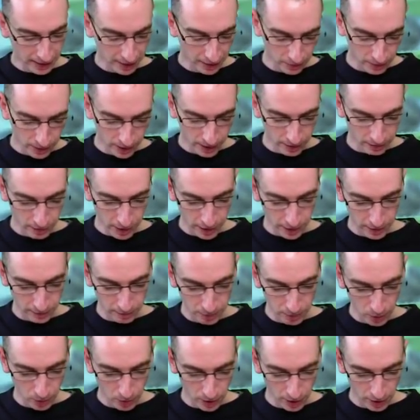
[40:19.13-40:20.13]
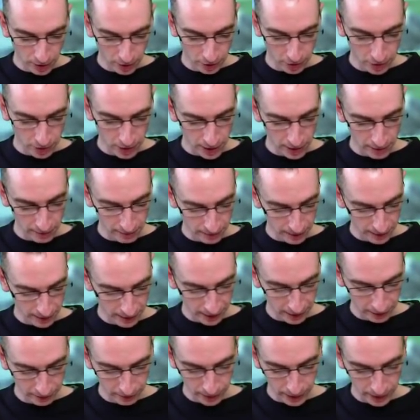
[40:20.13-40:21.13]
with the right pull on the drive. Let's see
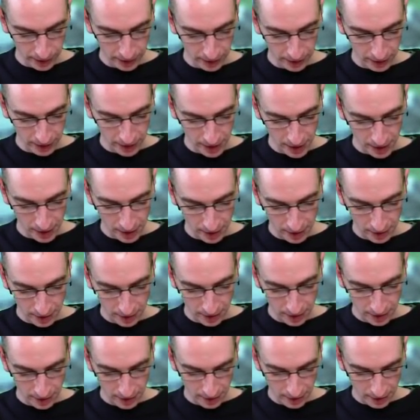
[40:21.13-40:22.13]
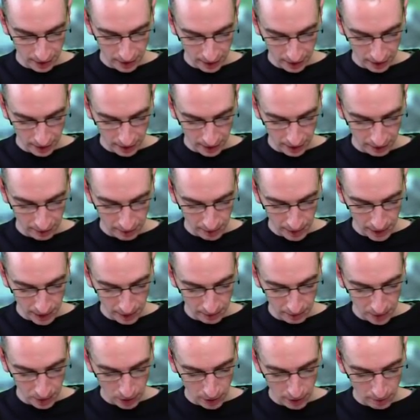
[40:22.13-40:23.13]
if we can have a bit of
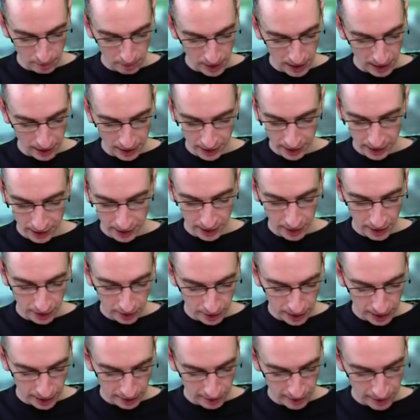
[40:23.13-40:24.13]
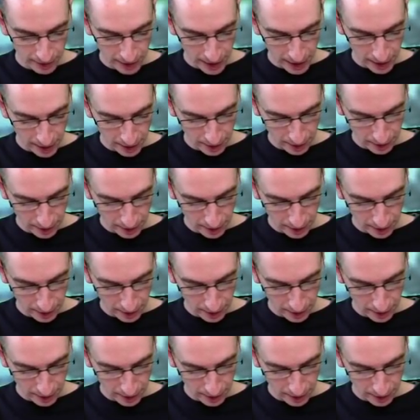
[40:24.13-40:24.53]
bunker practice, though, even then.